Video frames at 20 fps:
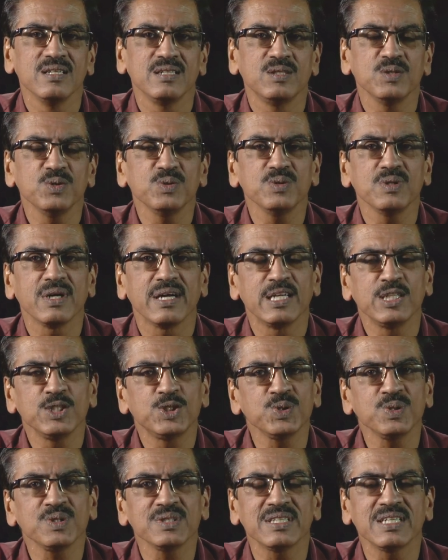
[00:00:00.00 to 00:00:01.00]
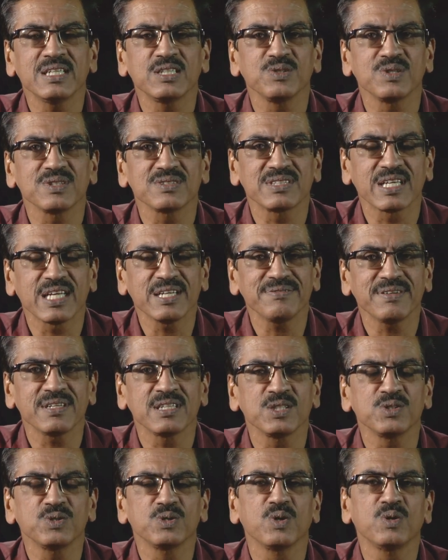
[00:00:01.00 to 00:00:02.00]
to ensure that you are safe
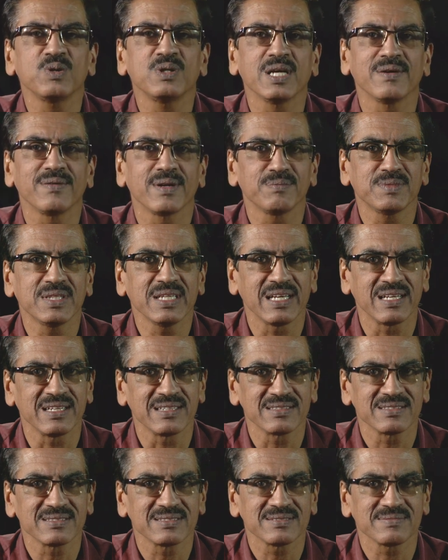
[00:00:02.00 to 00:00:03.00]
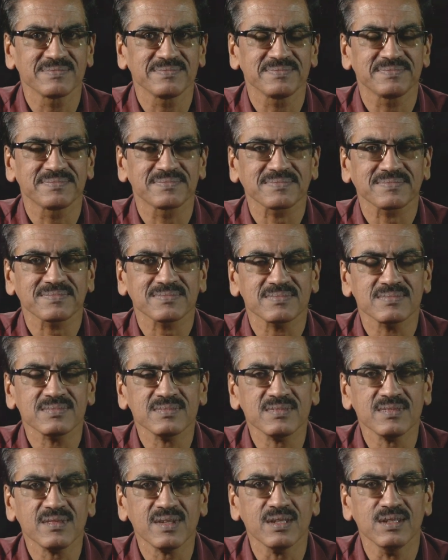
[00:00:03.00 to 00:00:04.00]
and you do not develop the illness.
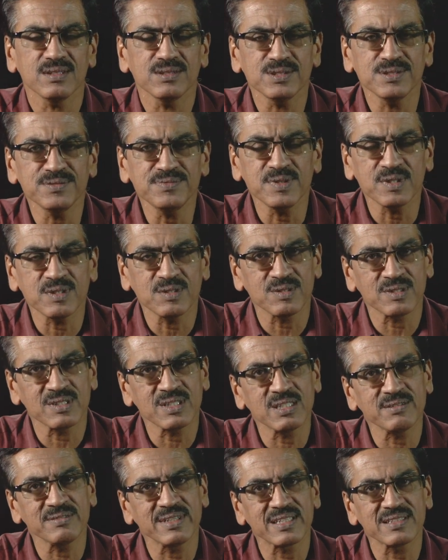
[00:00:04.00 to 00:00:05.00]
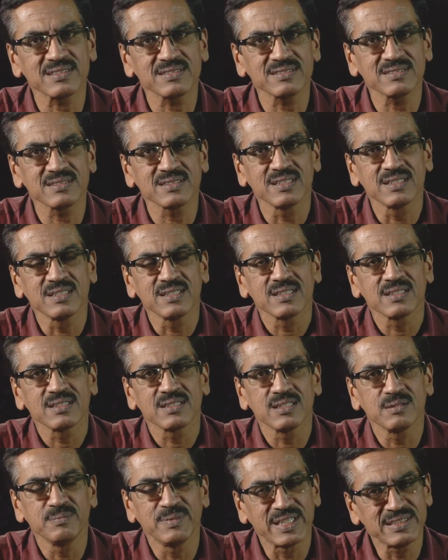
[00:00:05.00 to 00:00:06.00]
So, for coronavirus,
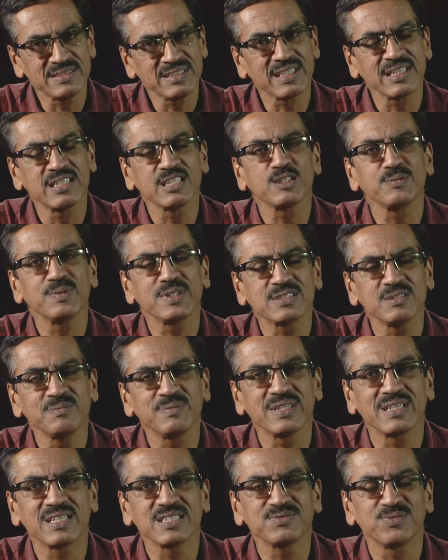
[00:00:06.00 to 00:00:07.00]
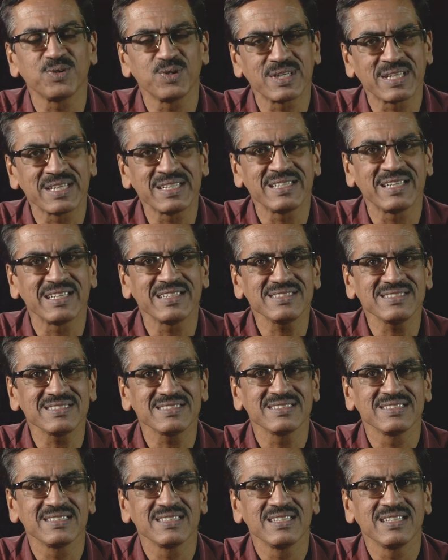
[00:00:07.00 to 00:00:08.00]
the basic incubation period is 14 days
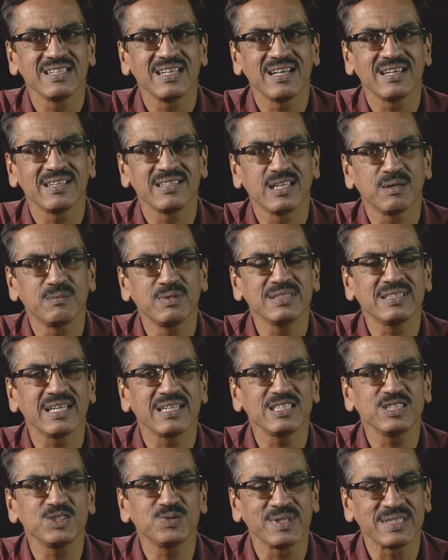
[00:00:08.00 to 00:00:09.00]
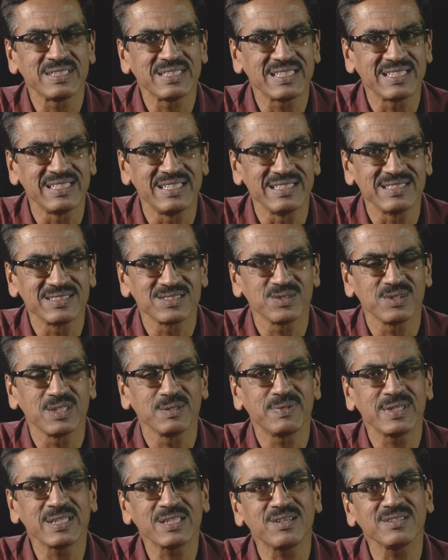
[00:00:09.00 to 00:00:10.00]
and double that is 28 days. So,
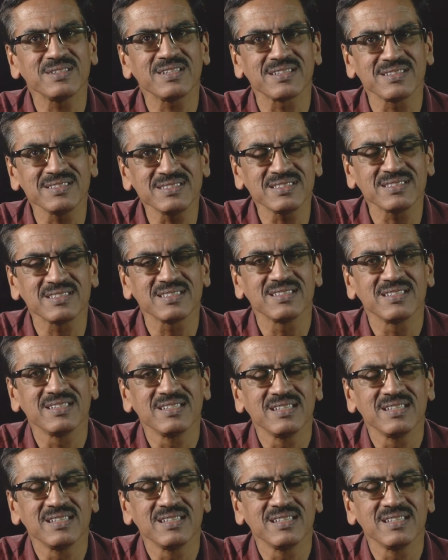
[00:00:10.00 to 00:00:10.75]
depending on the risk,